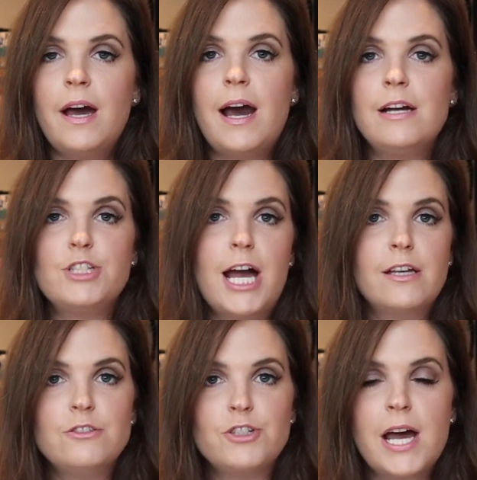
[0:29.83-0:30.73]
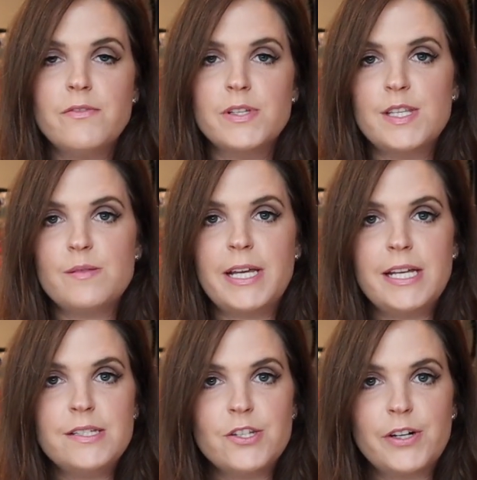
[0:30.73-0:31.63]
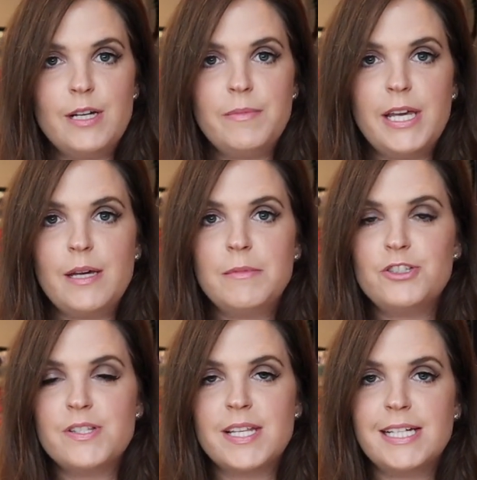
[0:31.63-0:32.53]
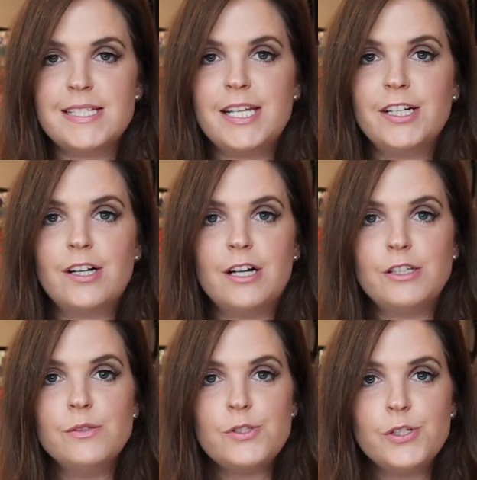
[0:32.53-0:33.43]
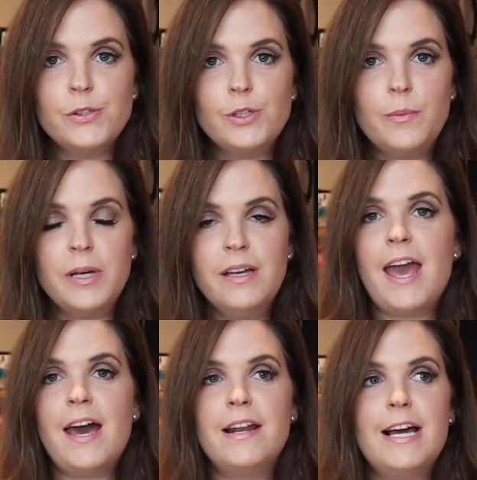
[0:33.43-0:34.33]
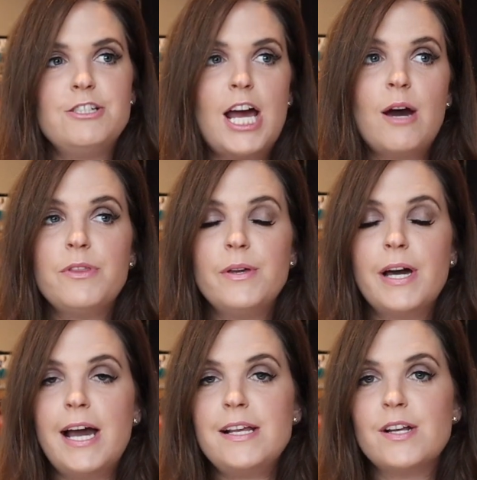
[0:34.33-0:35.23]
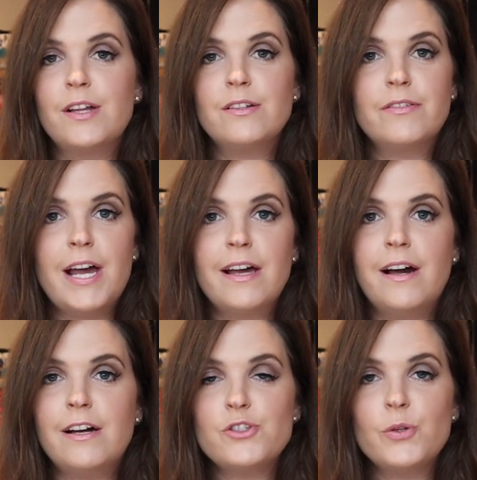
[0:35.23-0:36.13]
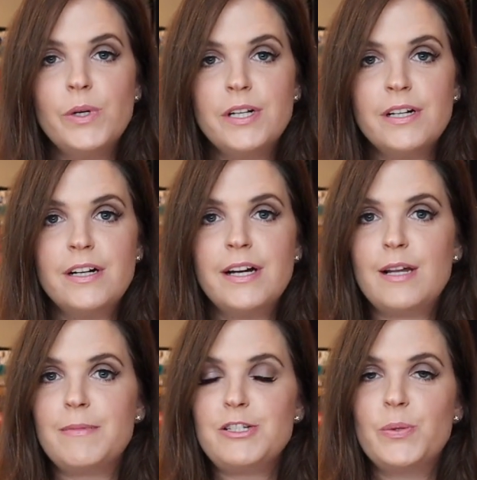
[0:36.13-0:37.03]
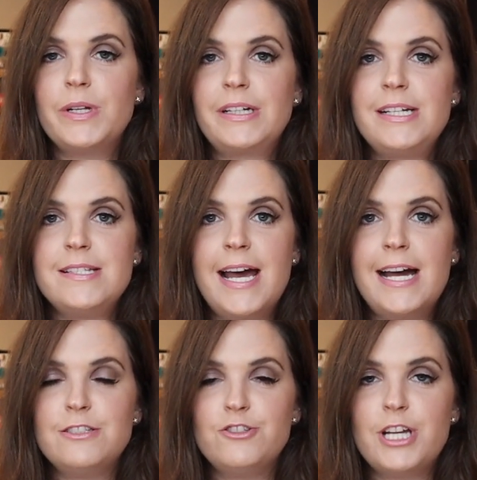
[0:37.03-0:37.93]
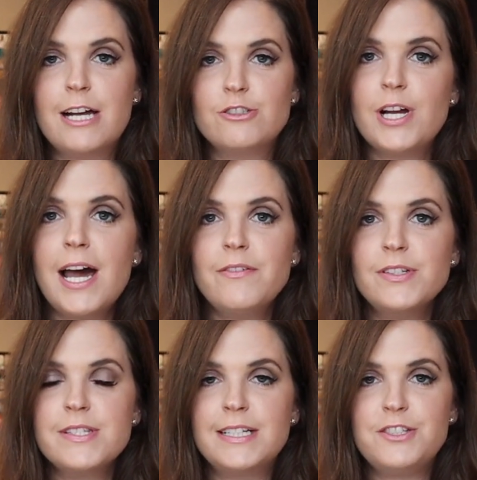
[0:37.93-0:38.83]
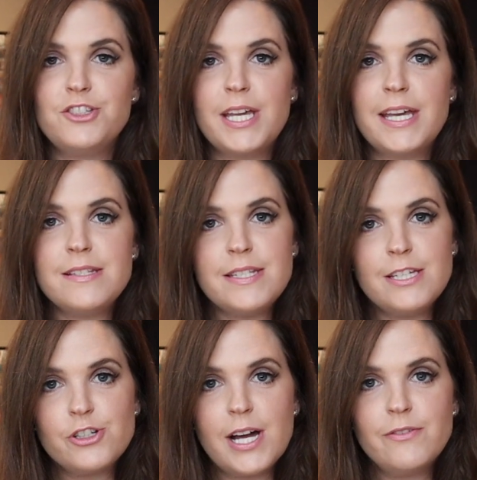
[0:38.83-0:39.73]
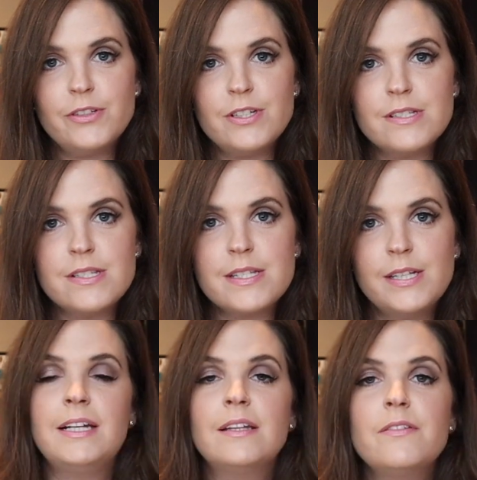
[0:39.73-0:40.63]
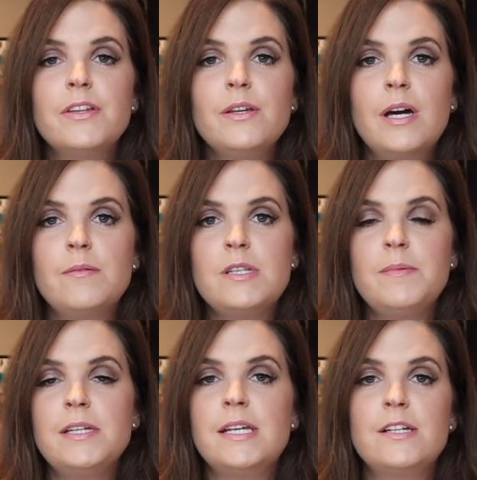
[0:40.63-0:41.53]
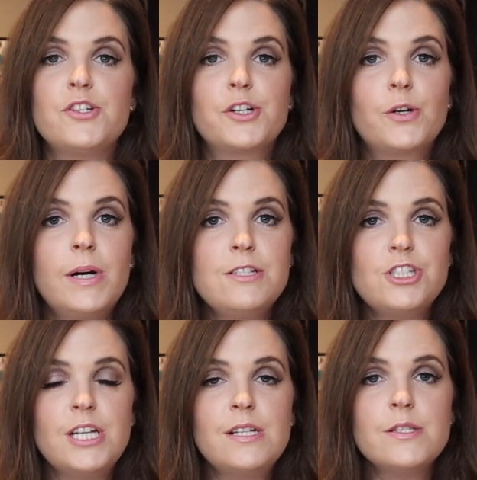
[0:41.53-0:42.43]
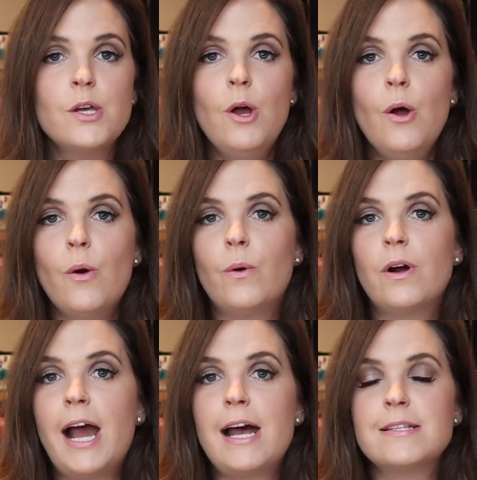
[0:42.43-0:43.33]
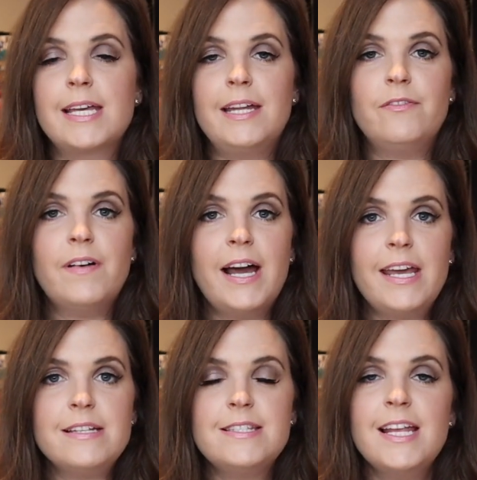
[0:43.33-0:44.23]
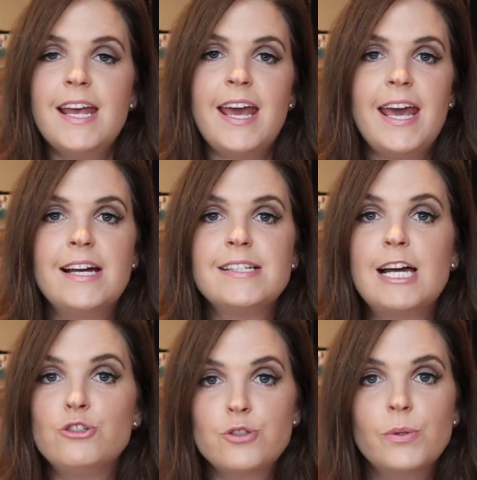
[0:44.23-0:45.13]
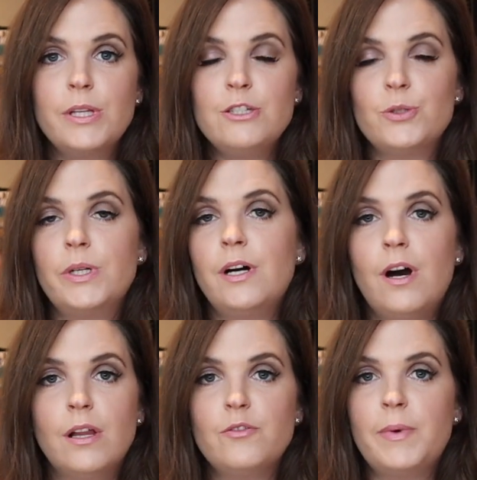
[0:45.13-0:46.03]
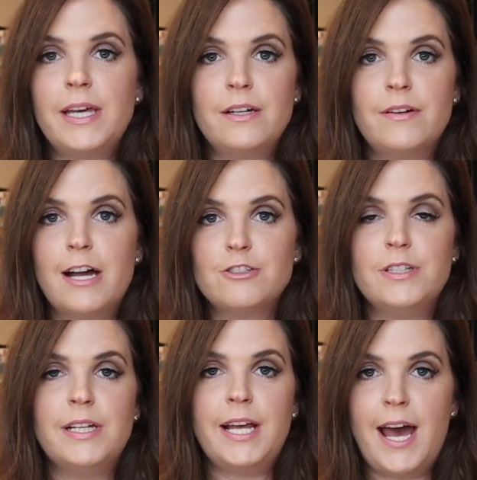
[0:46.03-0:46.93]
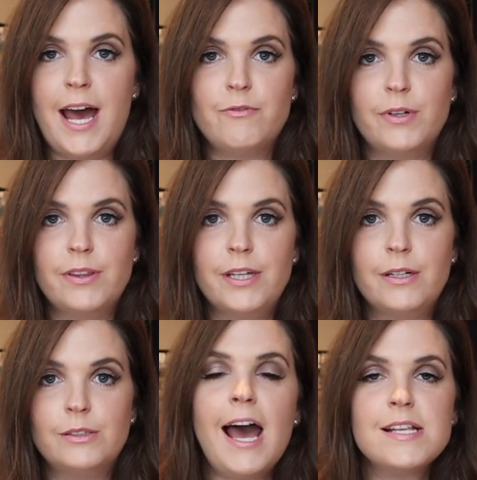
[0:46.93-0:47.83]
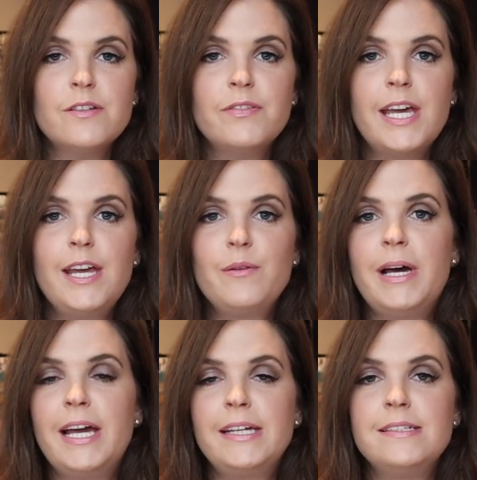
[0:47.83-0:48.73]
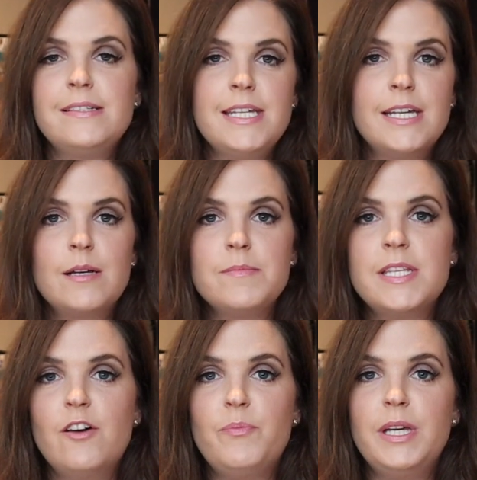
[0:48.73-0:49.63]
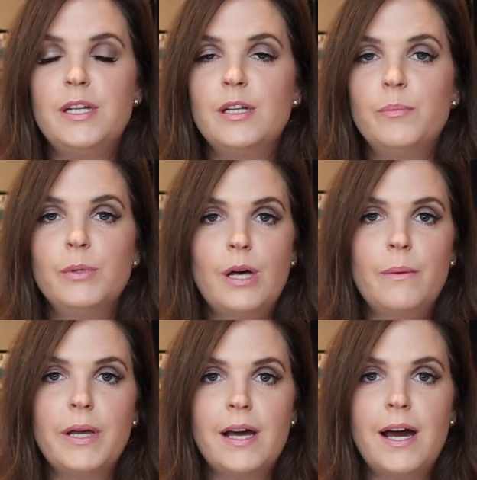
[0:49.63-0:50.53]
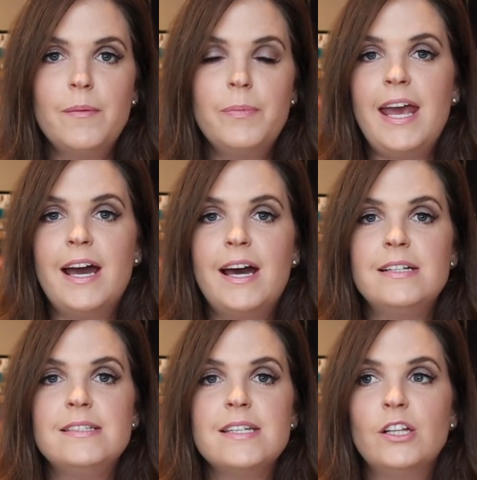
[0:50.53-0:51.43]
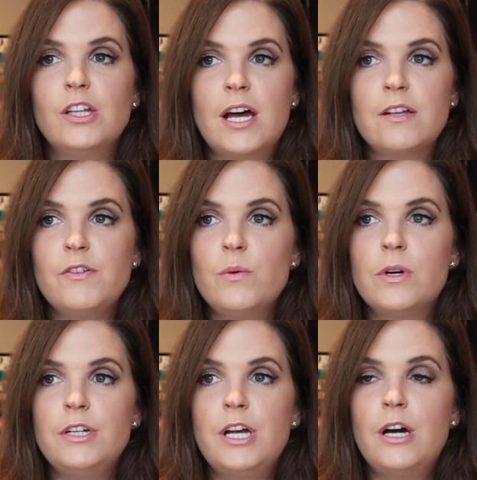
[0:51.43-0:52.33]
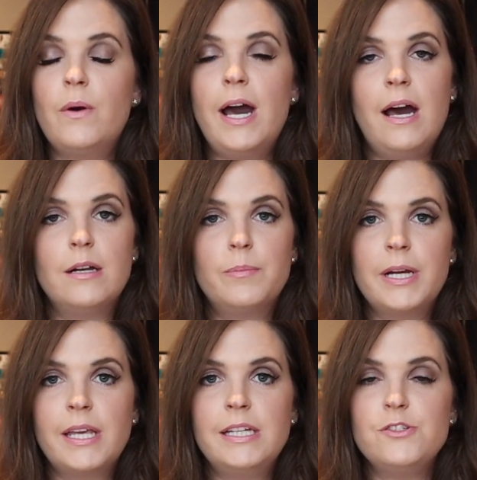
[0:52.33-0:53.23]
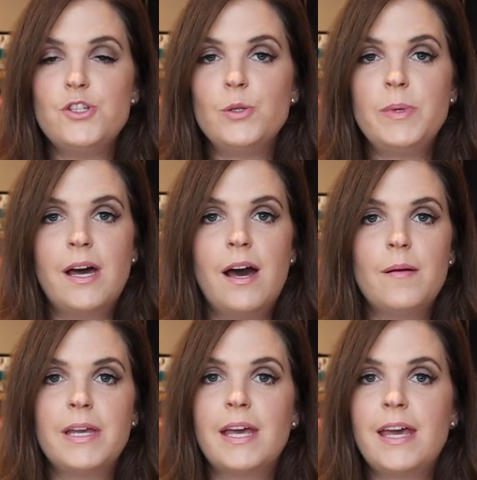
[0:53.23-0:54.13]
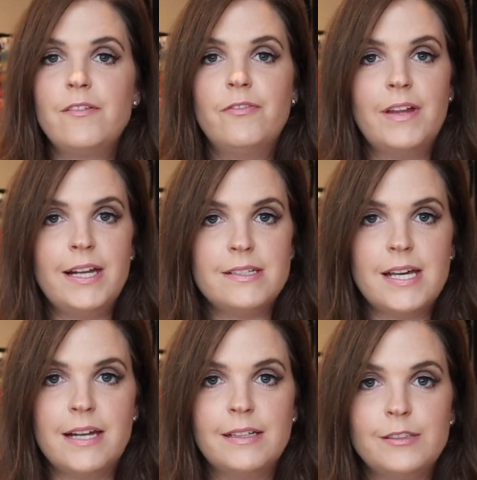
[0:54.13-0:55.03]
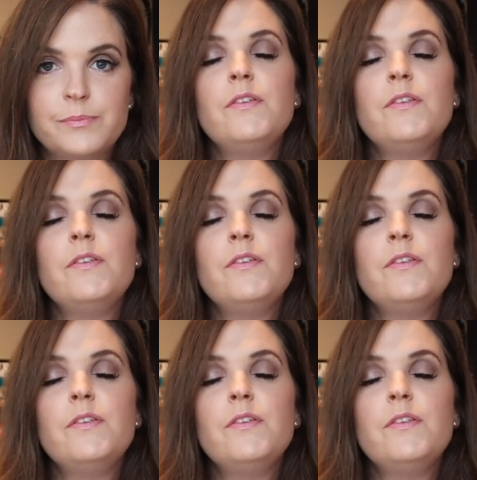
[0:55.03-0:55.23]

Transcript: Jacqueline Travels is my Instagram name, just like it is here on YouTube. And I chat with you guys on the reg on Twitter, and my Twitter is at Jack Travels, that's JAC Travels. And I love that you come to me to answer your questions or ask advice. And I truly enjoy all of my interaction that I have with you. As of late, my DMs have been blowing up, and a lot of you want to know how to break into becoming a flight attendant.